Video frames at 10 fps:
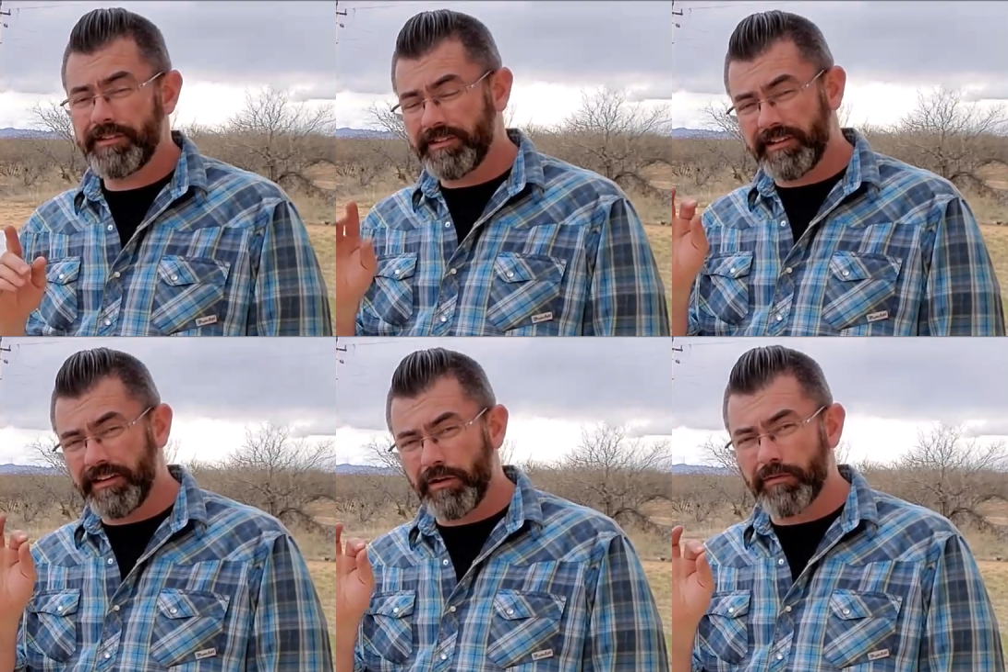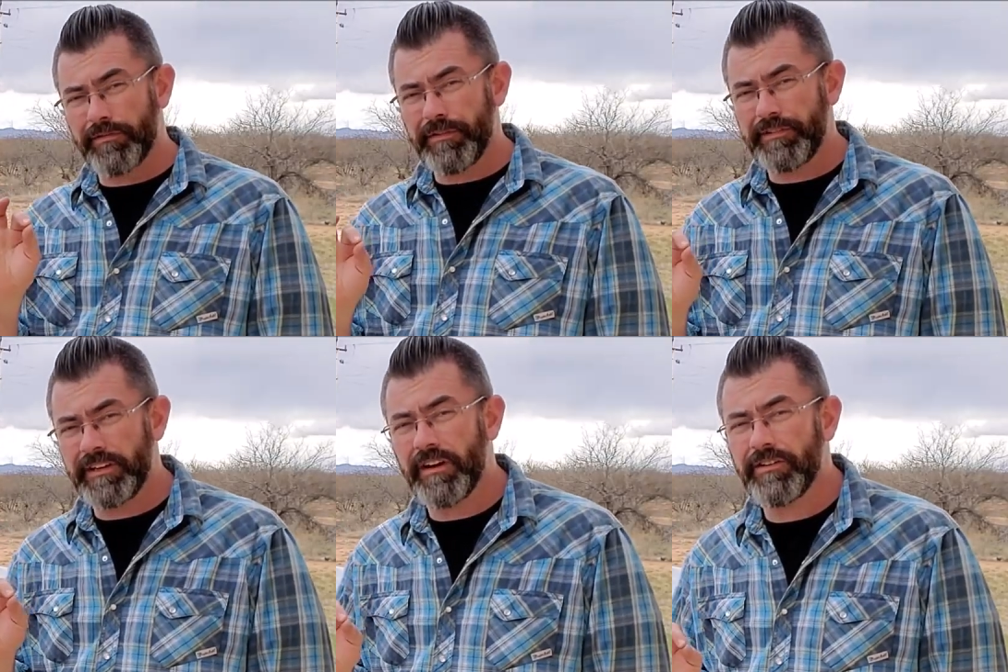just a tick over
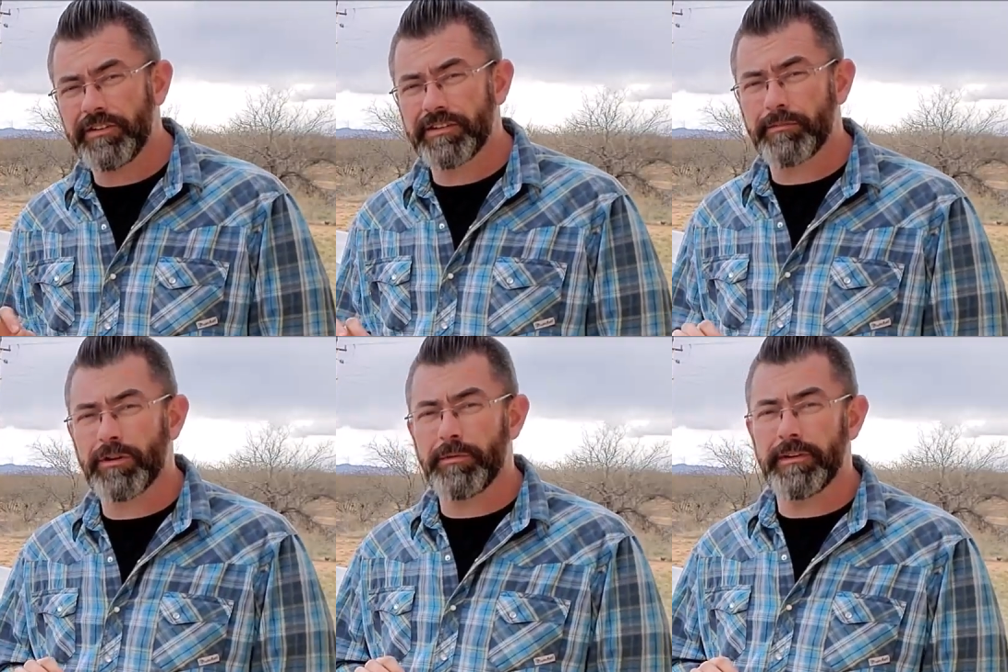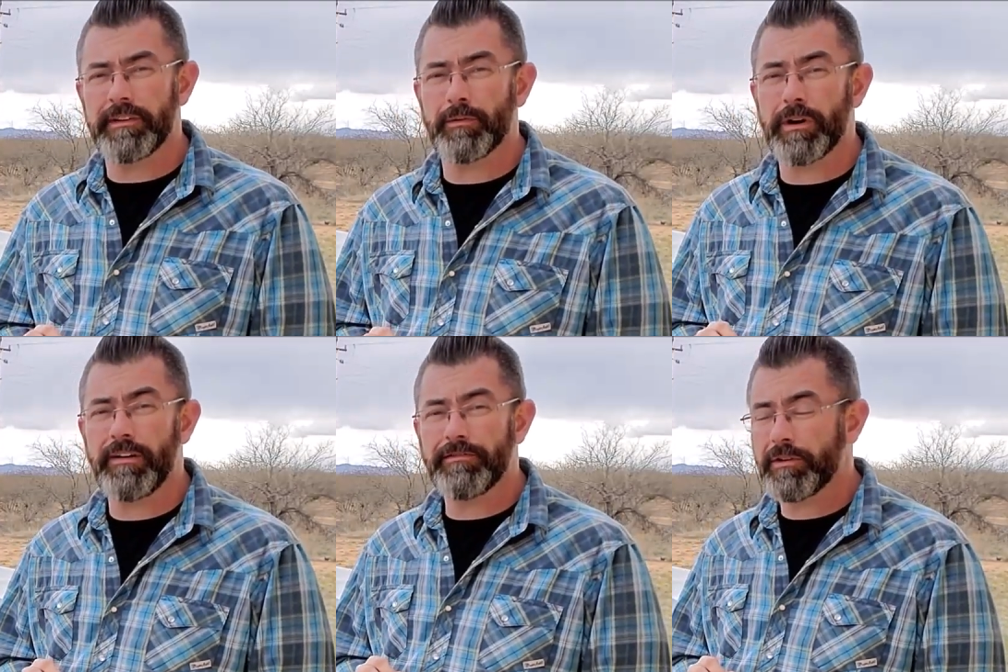1,500 Suburbans that
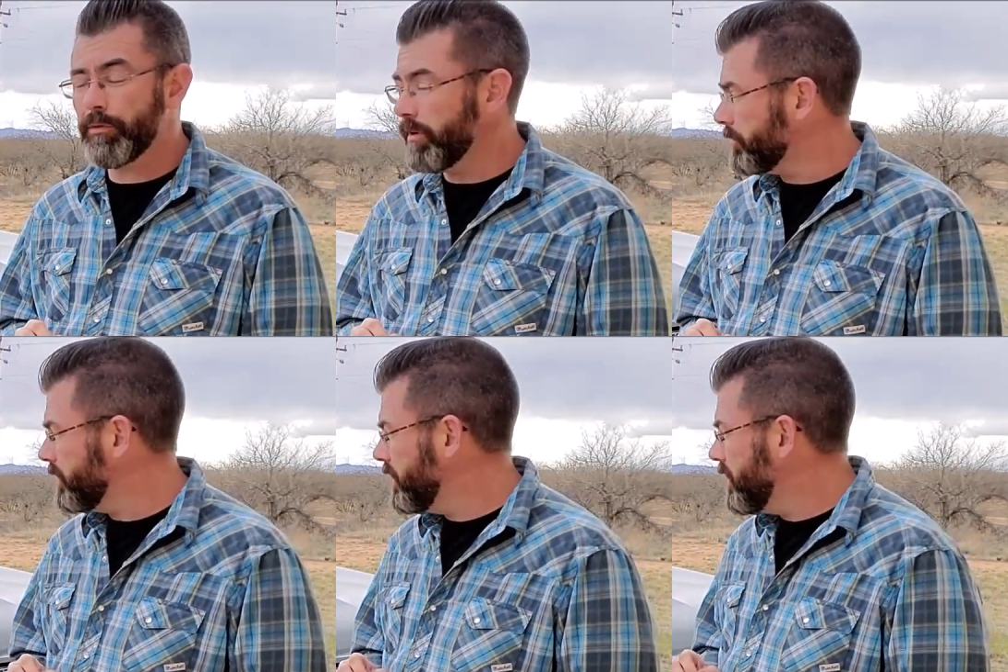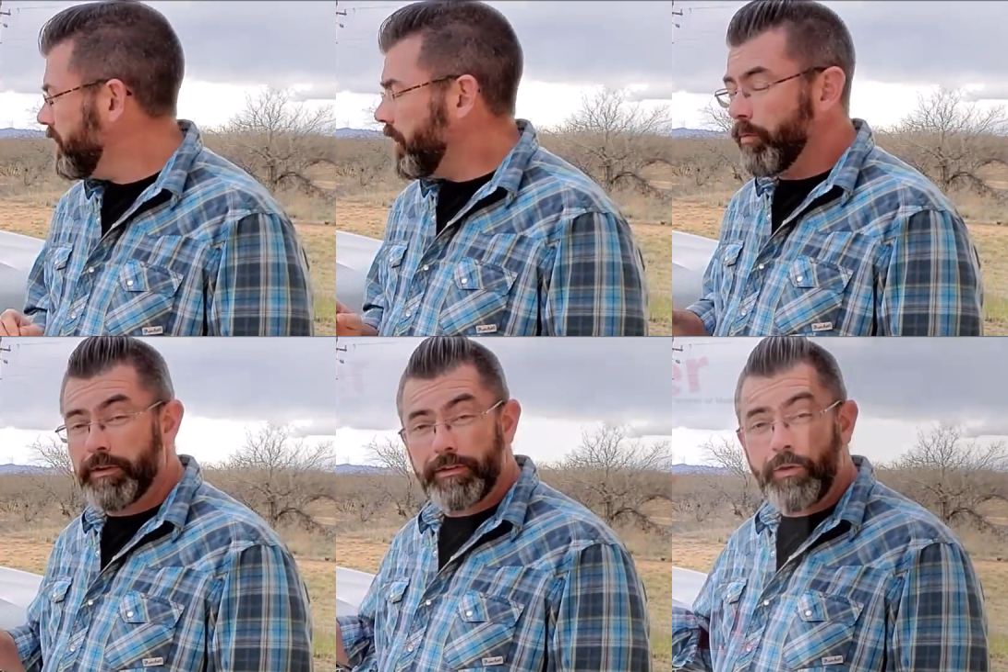were ever equipped with